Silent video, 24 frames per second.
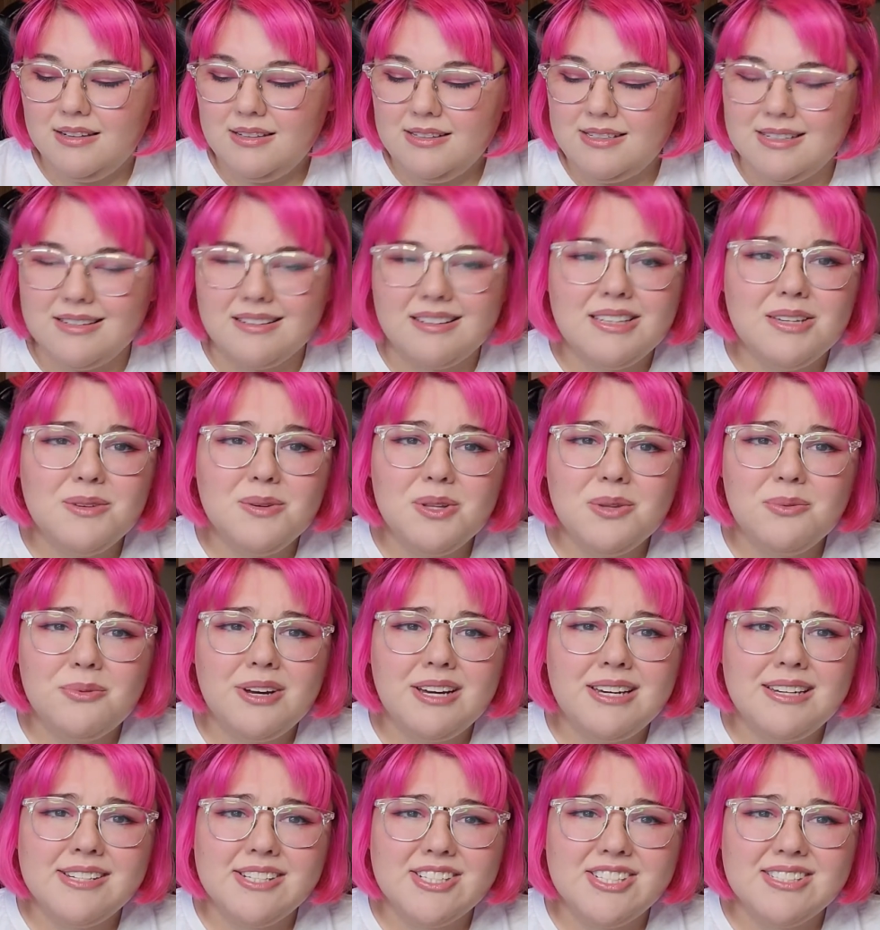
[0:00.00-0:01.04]
dealing with
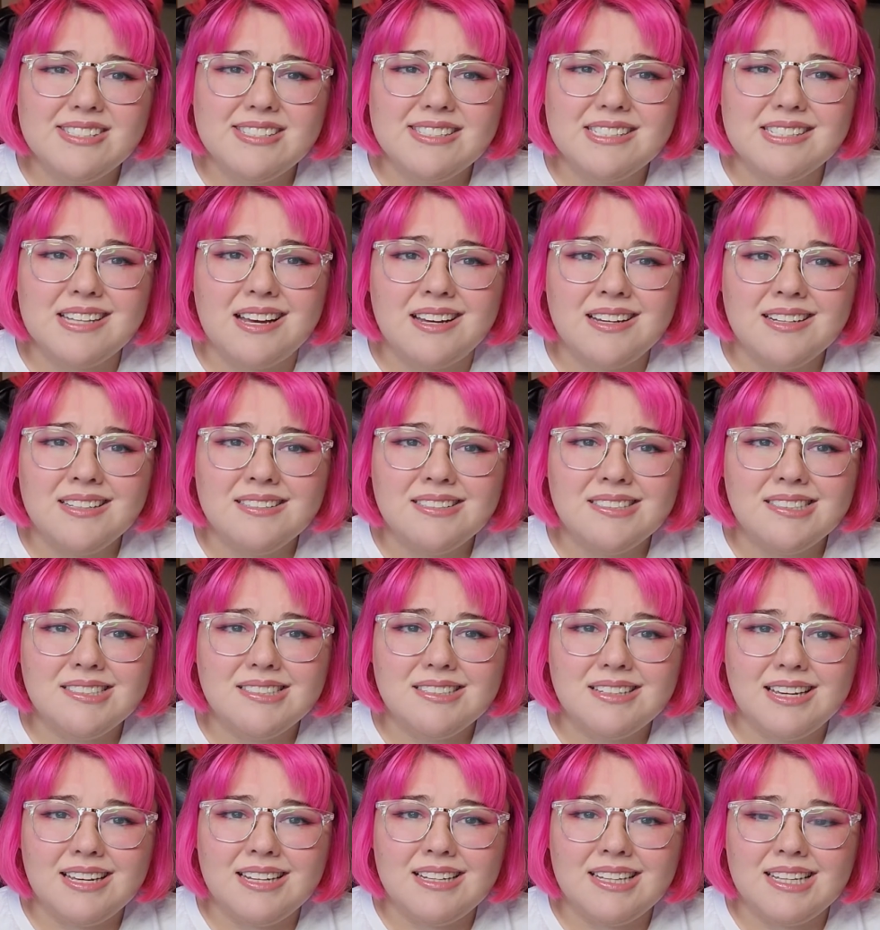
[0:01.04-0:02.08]
wires
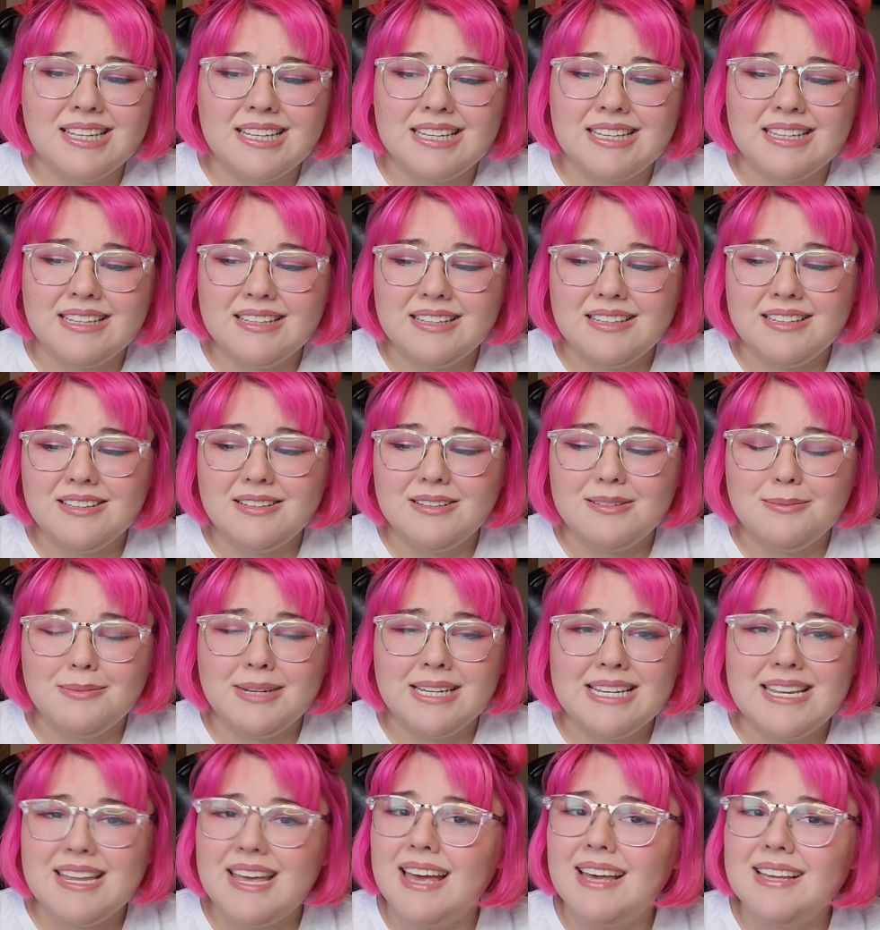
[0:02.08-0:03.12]
sucks, and like
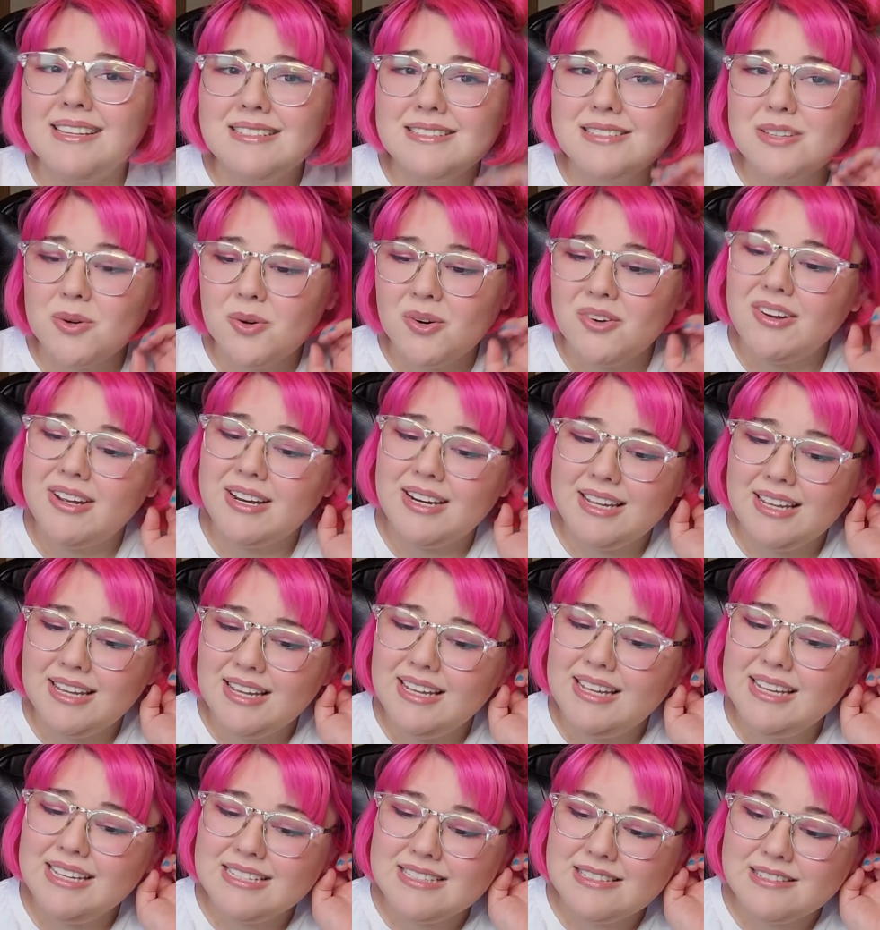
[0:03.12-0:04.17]
my desk already
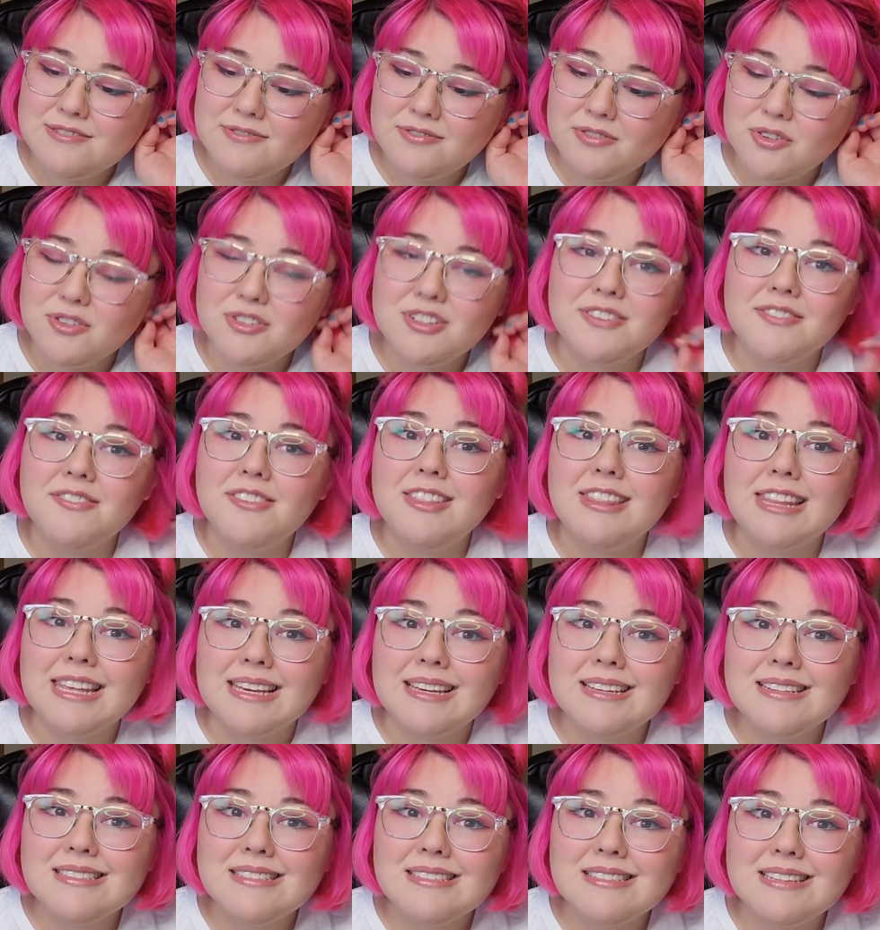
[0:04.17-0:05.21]
is full of
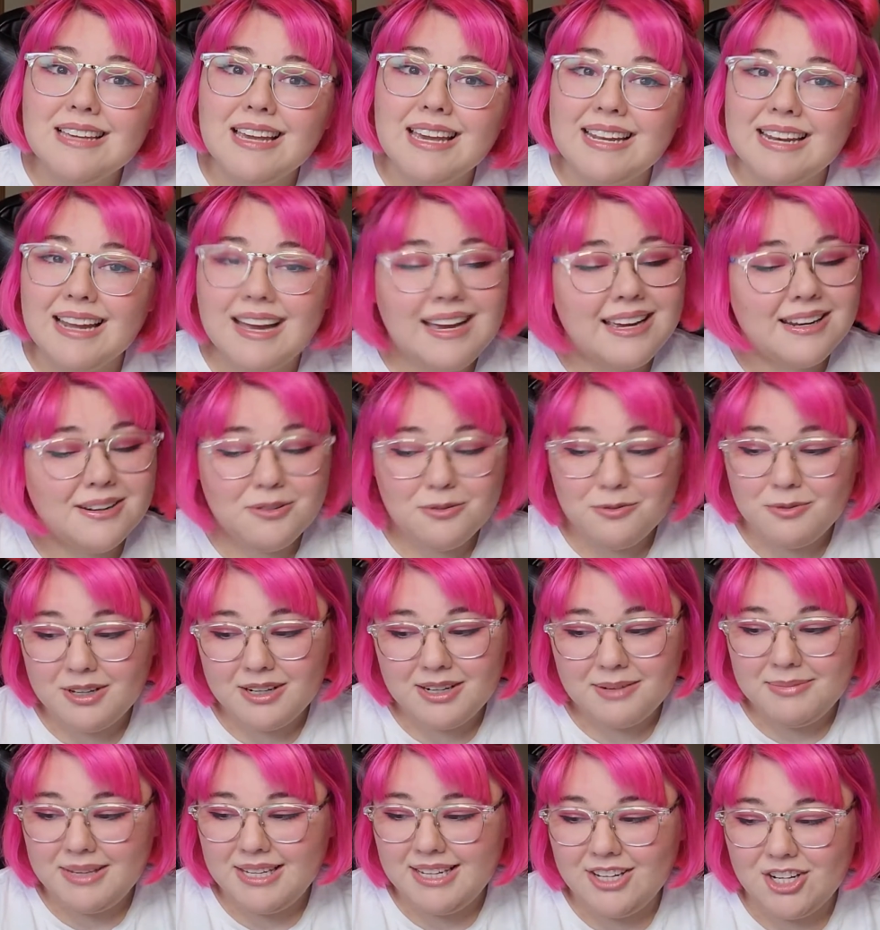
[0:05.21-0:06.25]
things and I don't
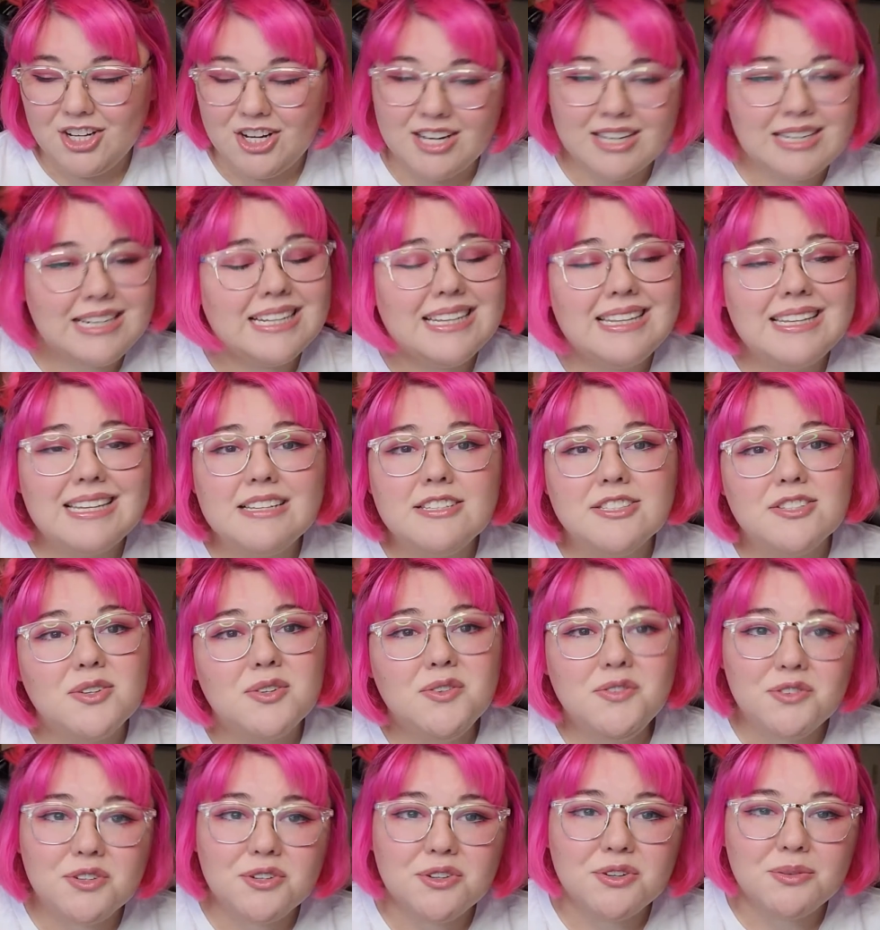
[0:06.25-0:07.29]
want to be knocking things
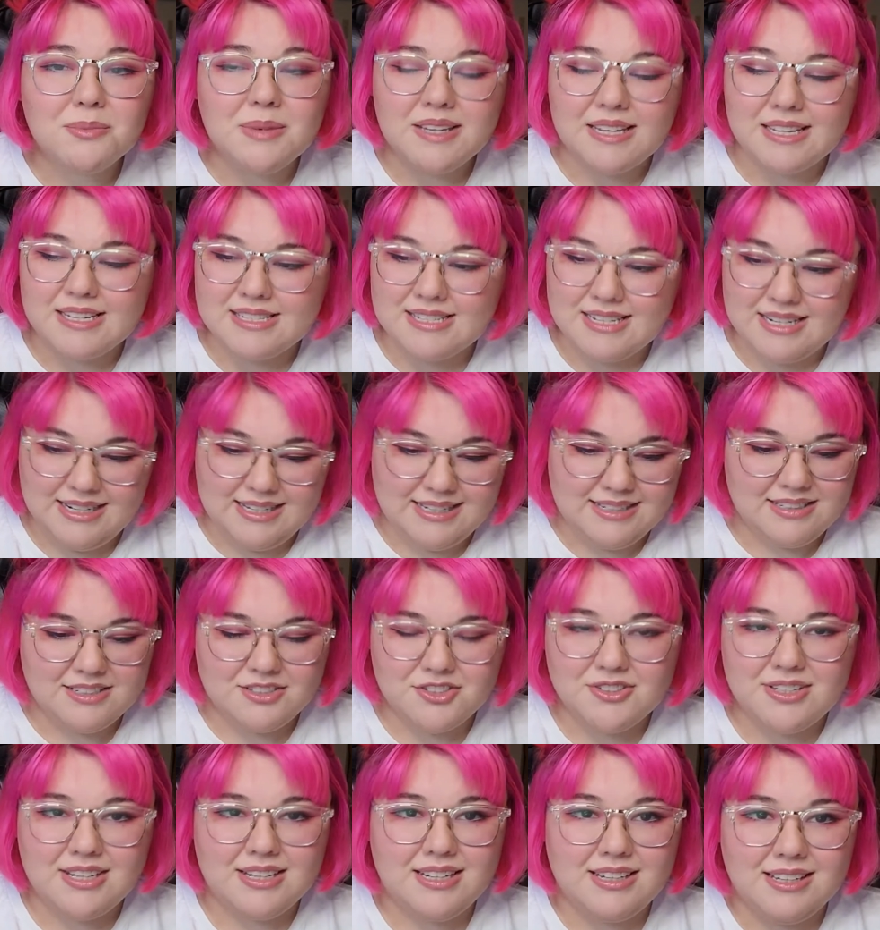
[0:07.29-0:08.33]
over because I need to
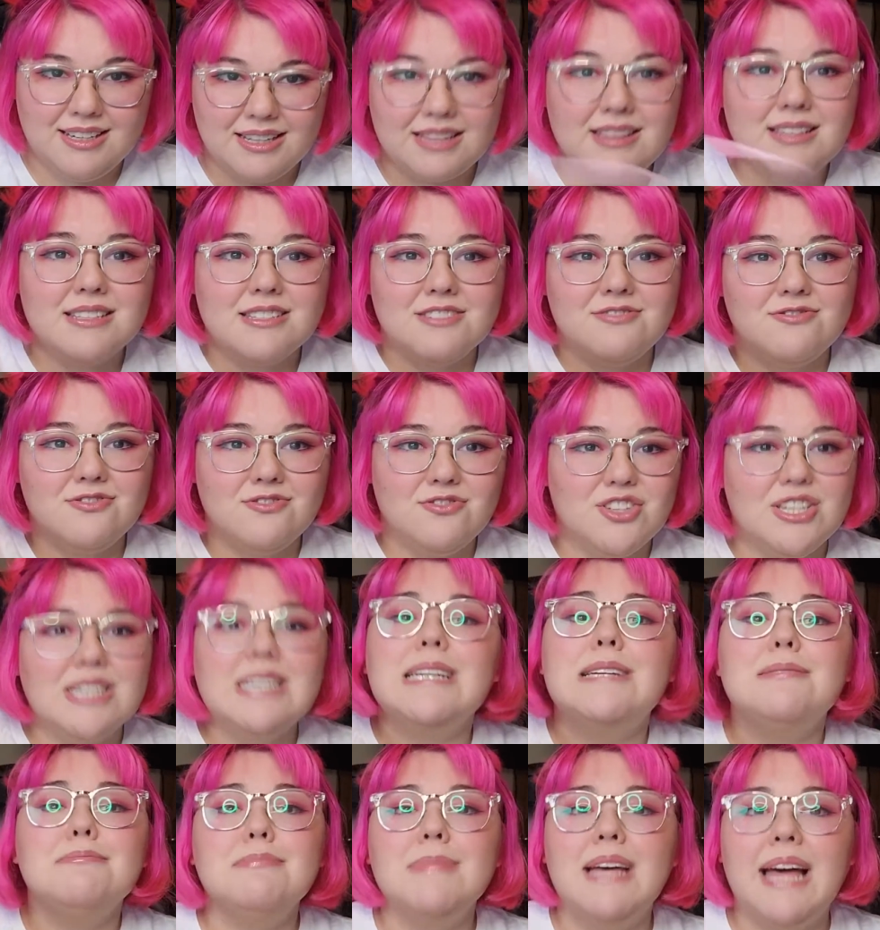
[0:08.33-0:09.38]
try to get this
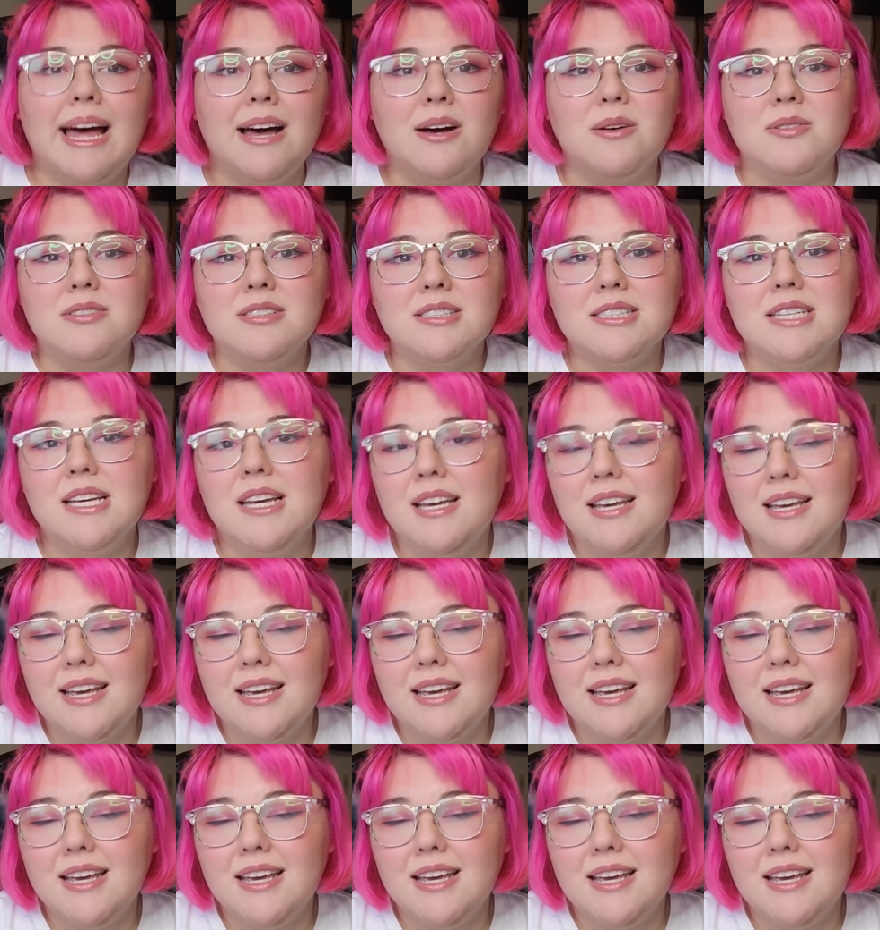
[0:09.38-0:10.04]
freaking mouse